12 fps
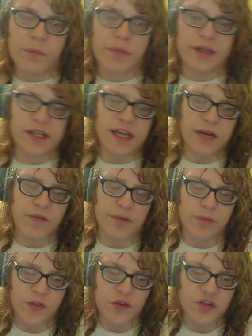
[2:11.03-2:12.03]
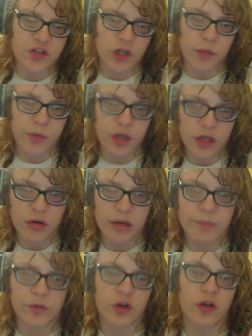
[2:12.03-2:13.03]
But yeah, every month or so, I'm going to
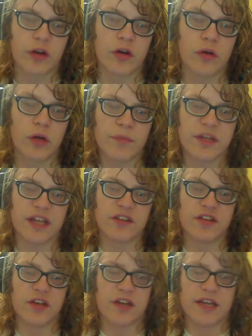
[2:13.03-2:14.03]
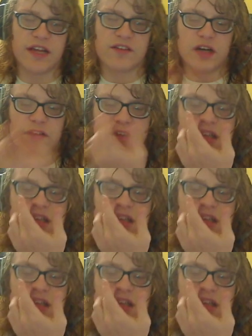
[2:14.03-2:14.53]
go upload a little update to the cancer, and